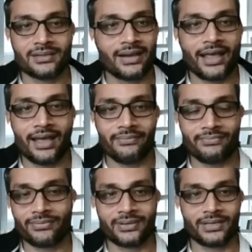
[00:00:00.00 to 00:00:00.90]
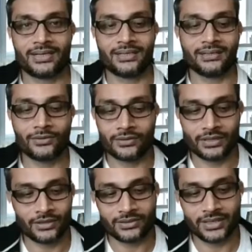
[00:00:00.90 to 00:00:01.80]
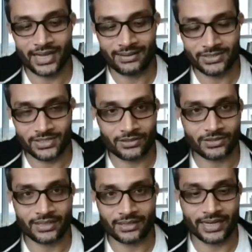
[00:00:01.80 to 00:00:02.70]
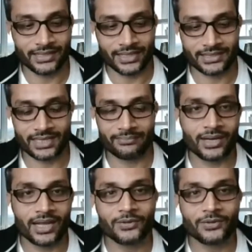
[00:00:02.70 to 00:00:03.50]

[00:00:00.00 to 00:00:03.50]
Grab, not Grab is not a right example.